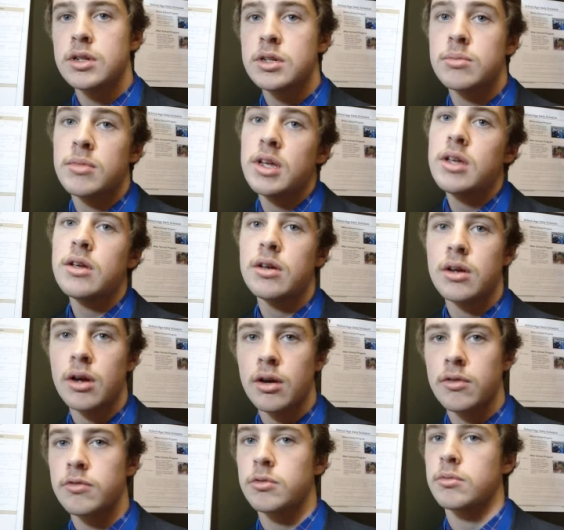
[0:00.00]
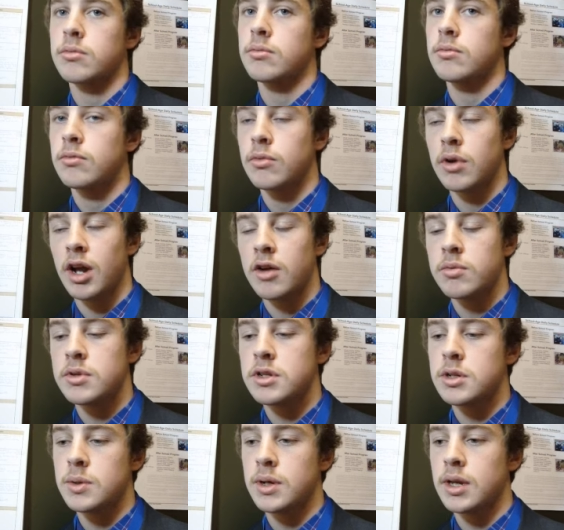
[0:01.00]
to me uh, for what I've
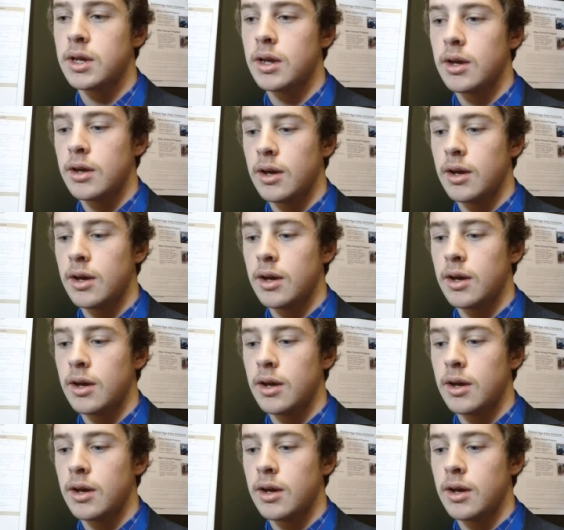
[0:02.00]
been doing.